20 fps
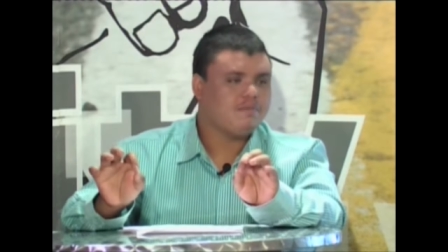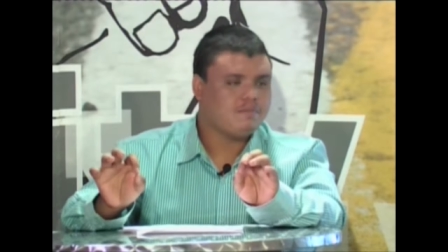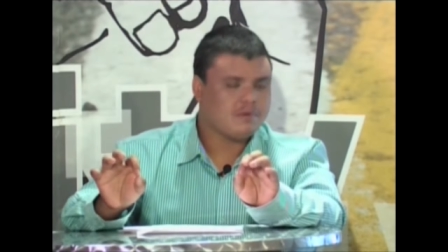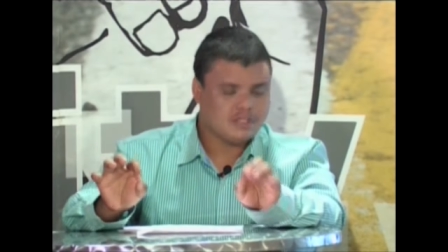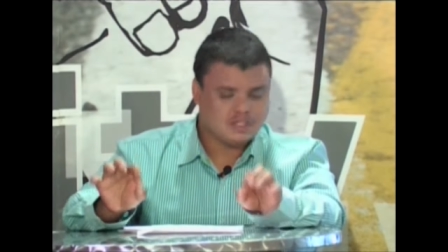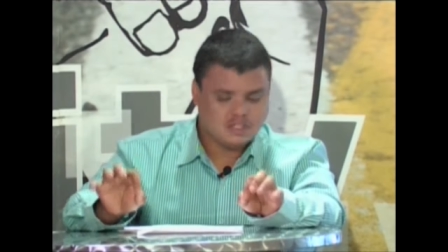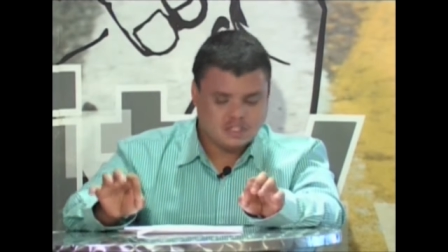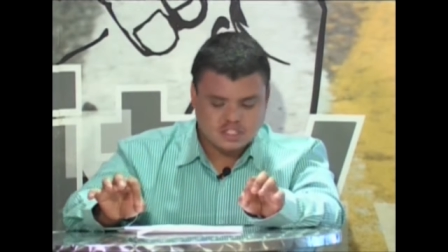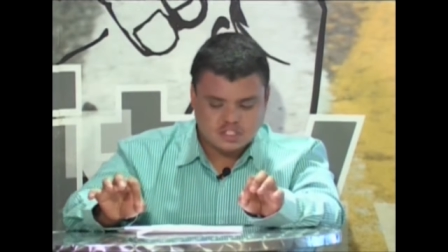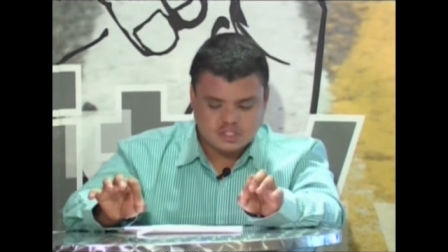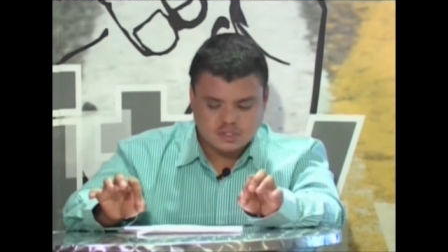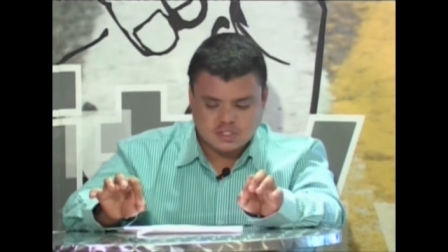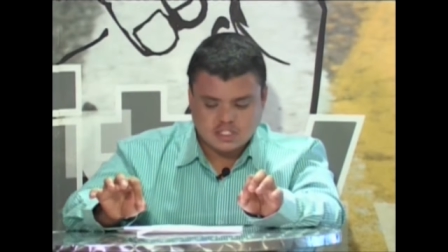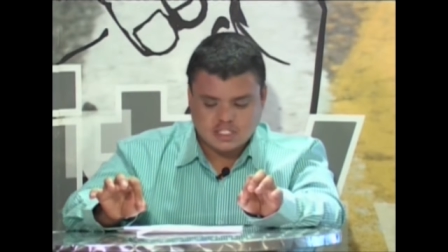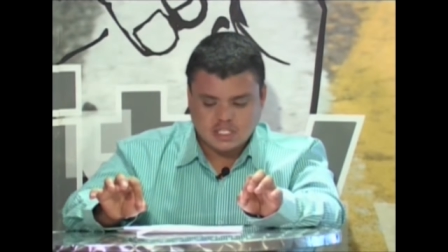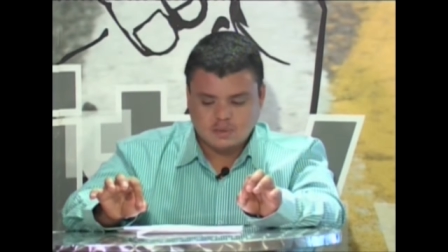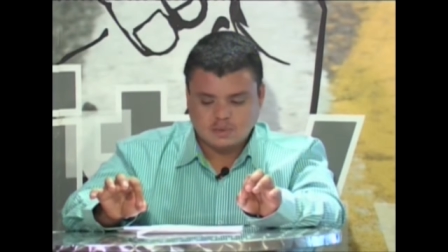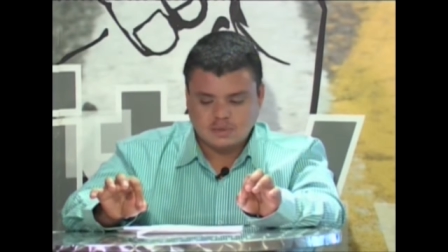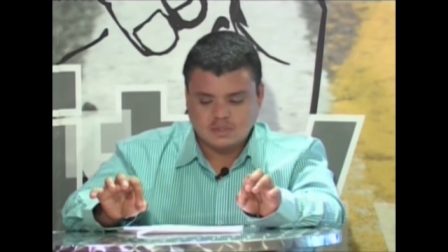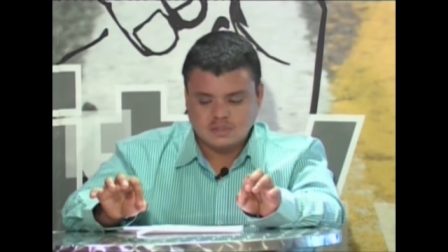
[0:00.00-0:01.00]
But just to
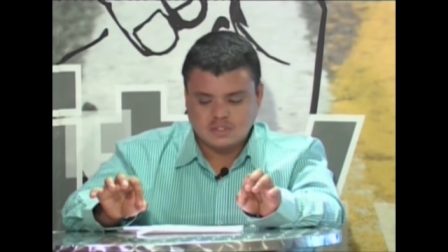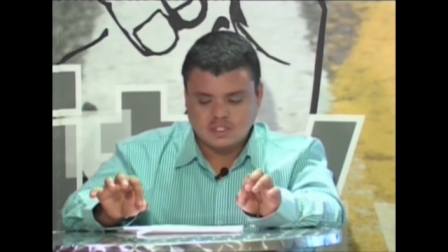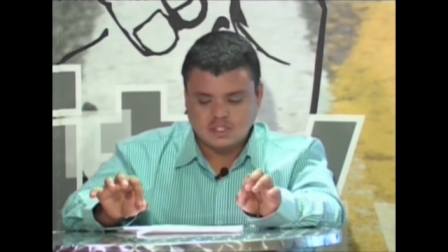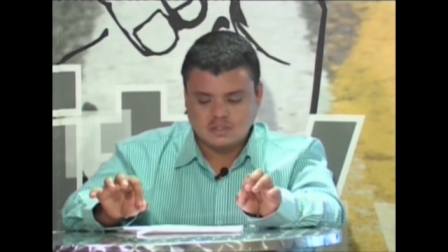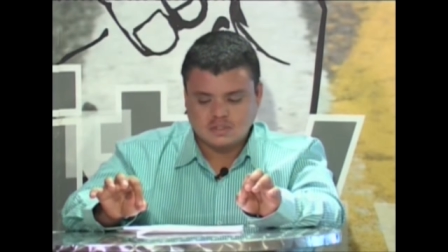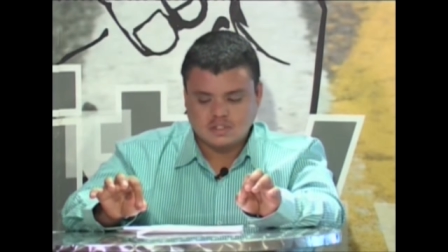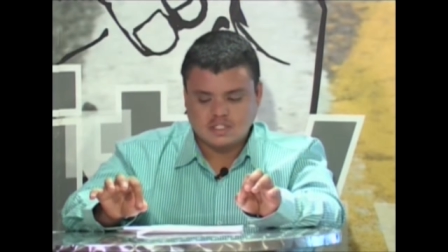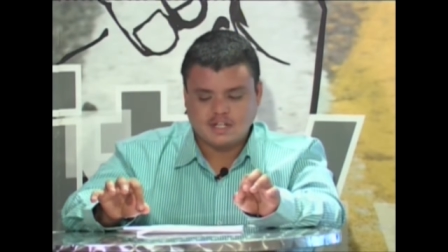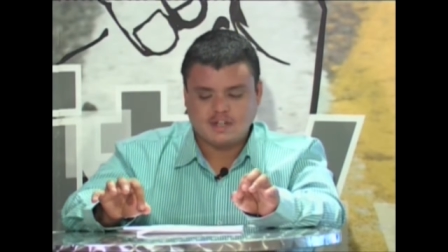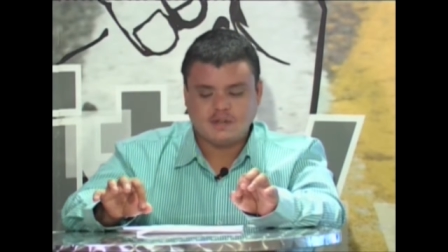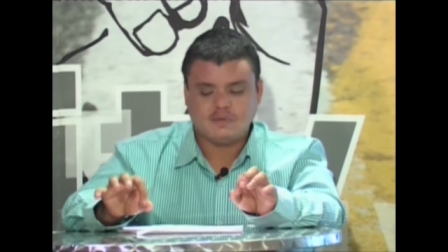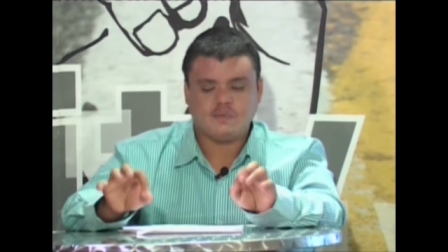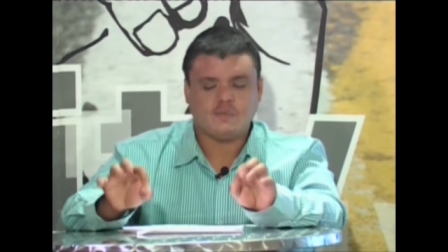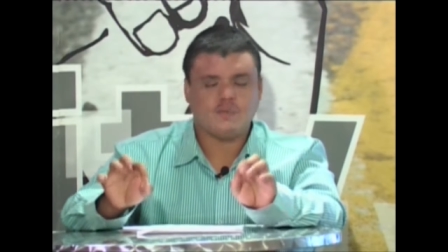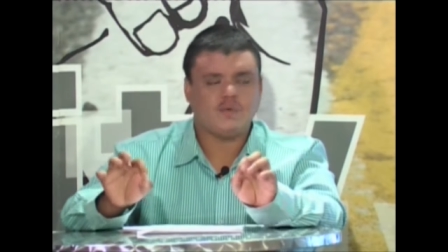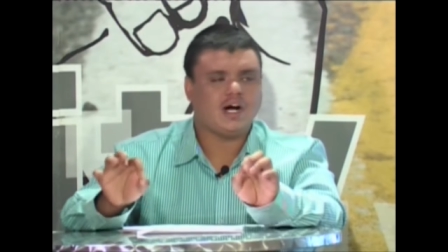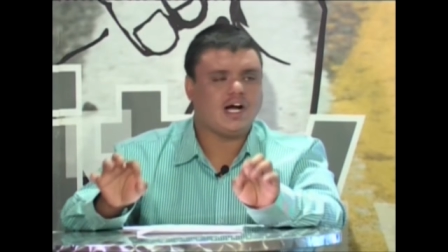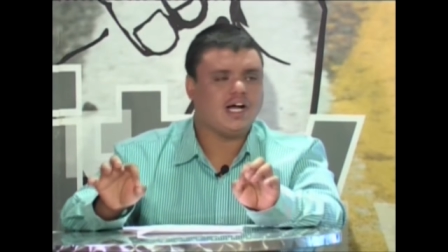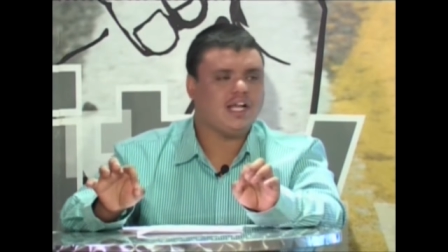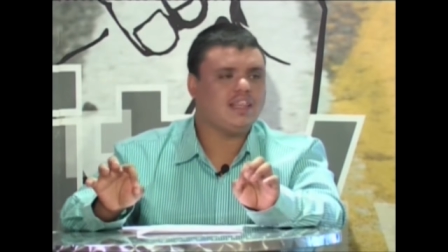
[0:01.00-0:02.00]
stay with you,
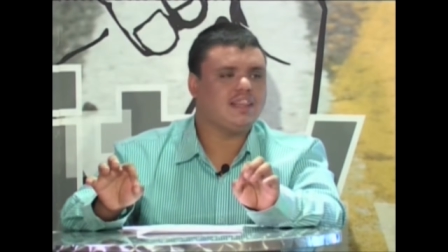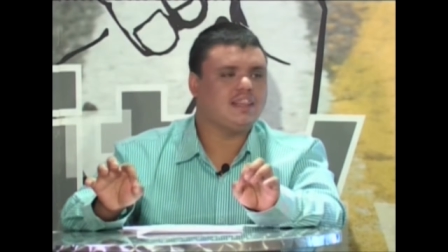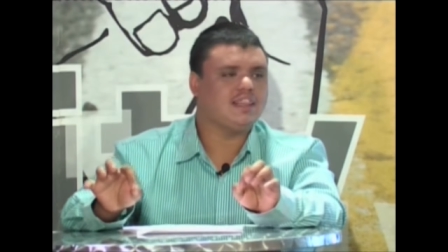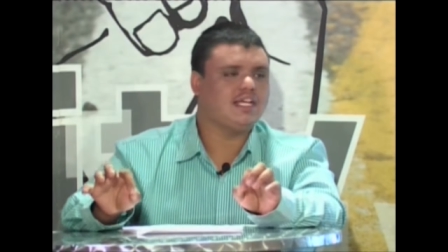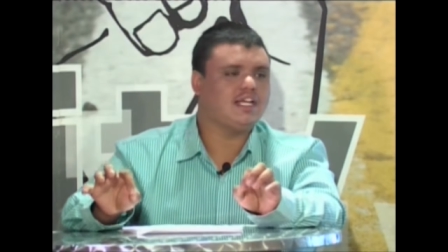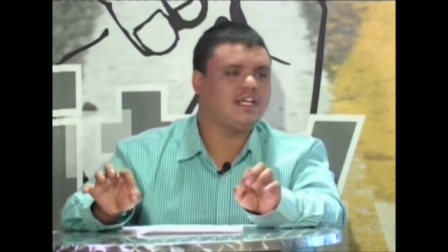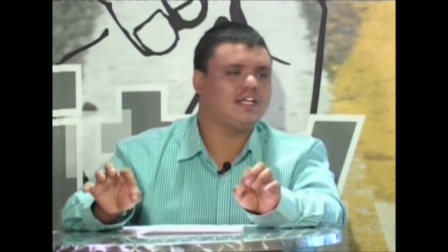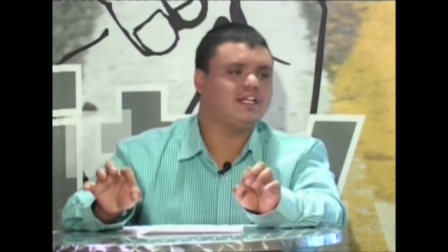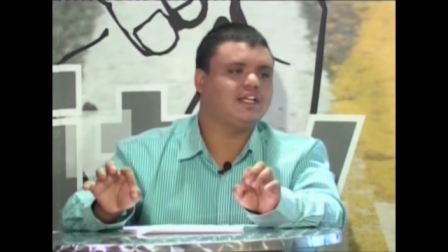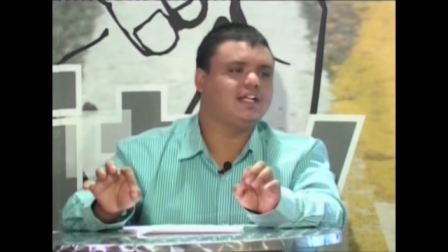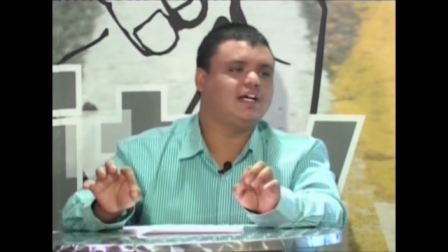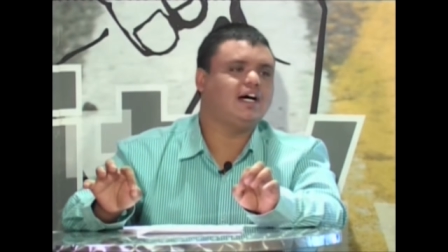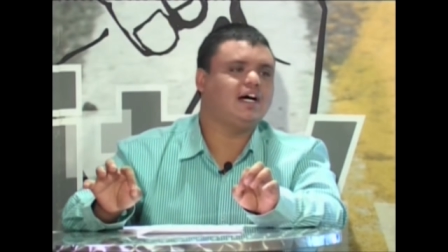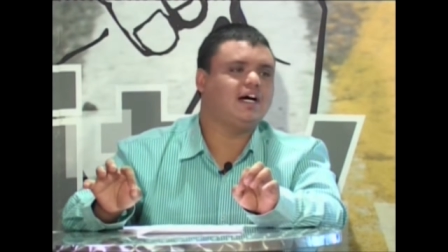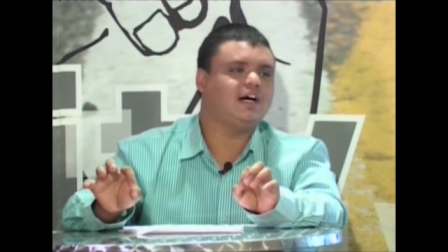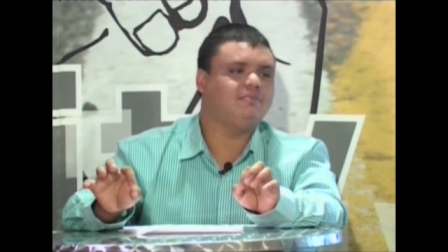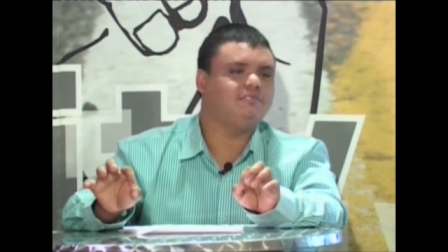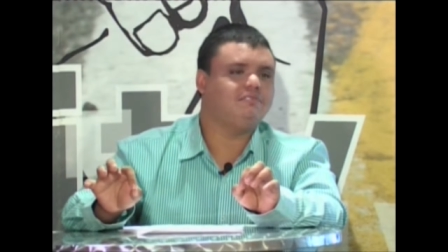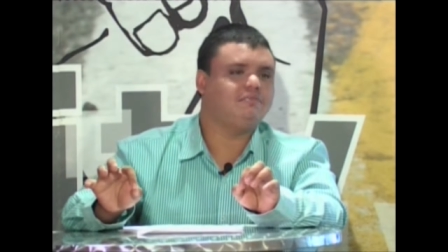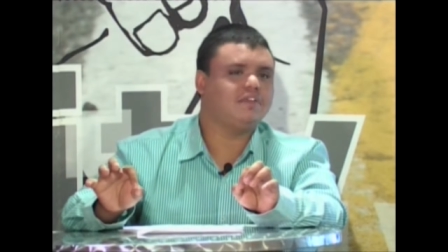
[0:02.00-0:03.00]
Sekoetlane, why then
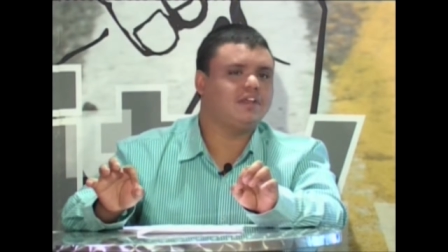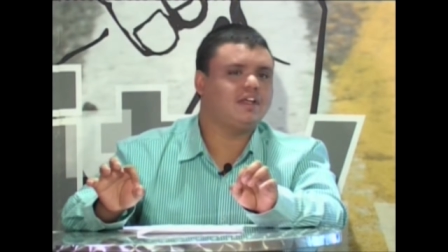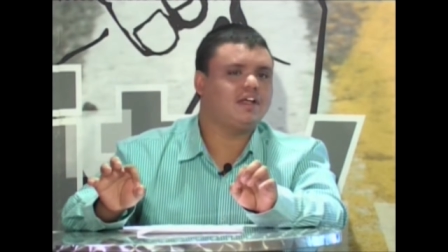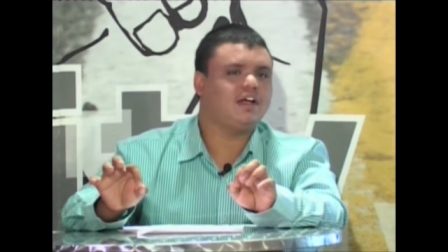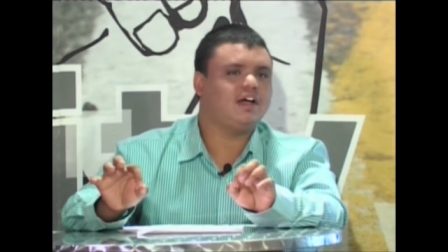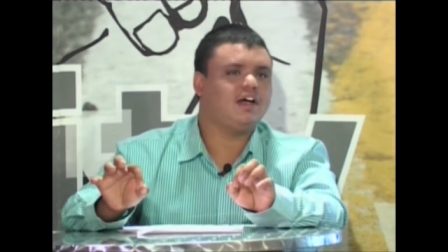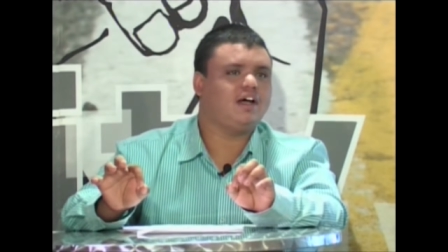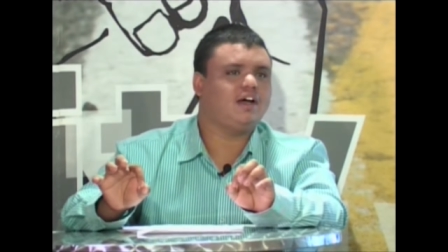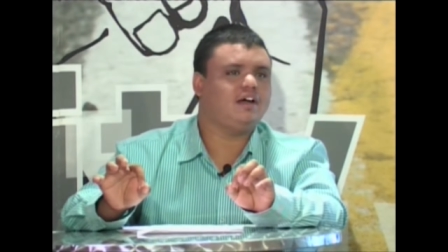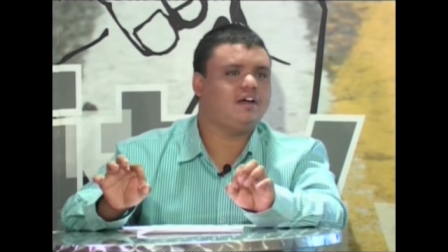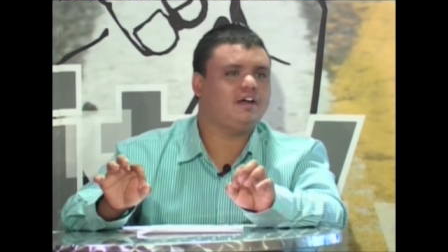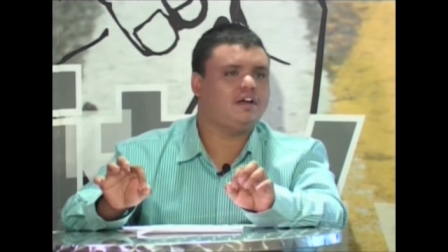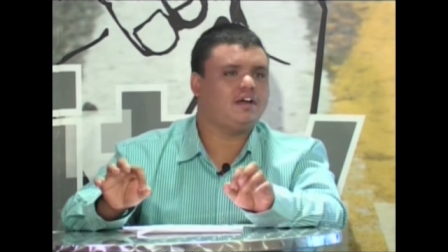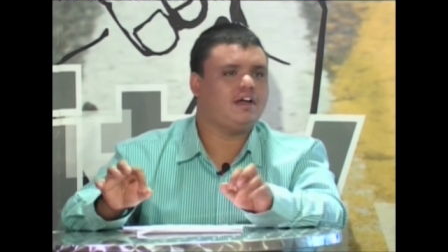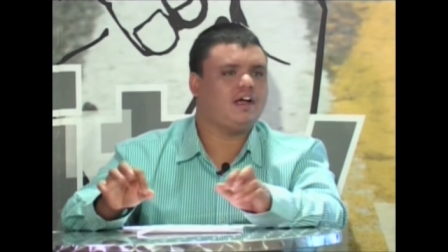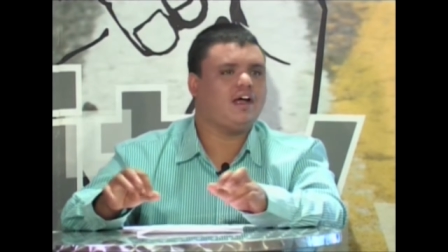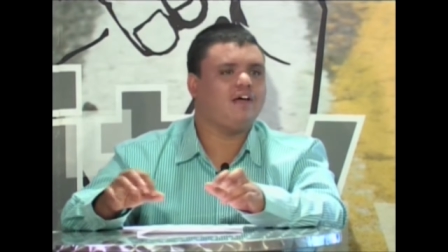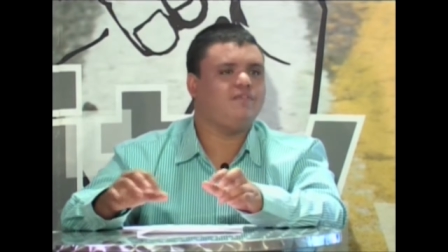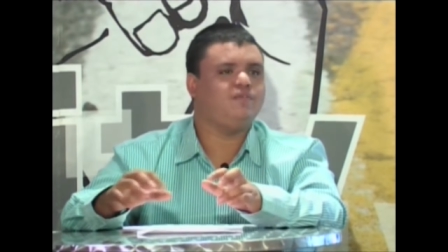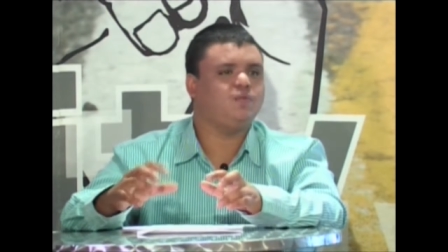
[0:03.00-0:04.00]

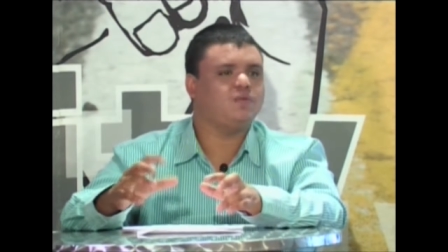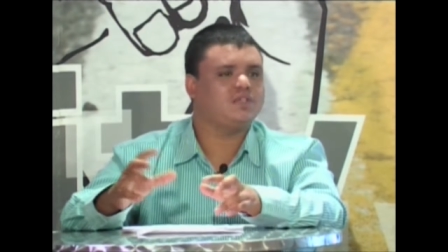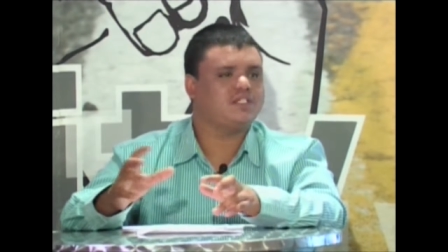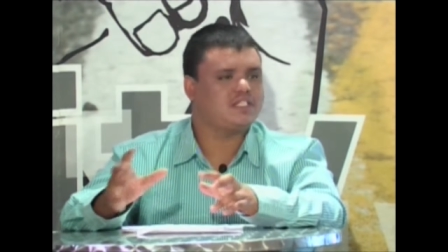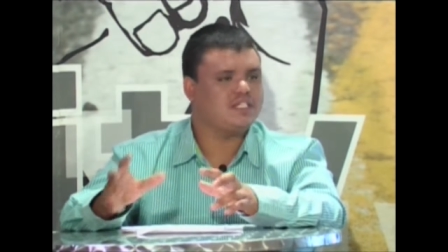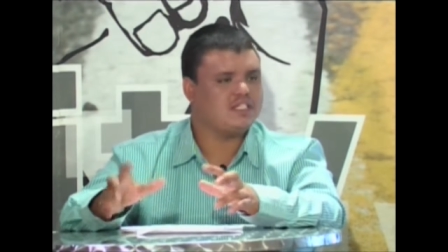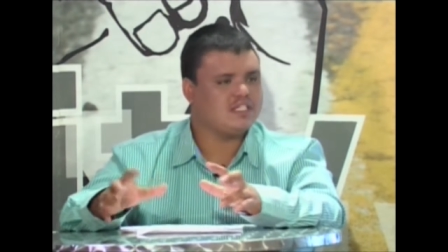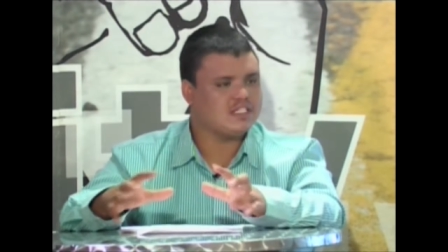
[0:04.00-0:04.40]
have we seen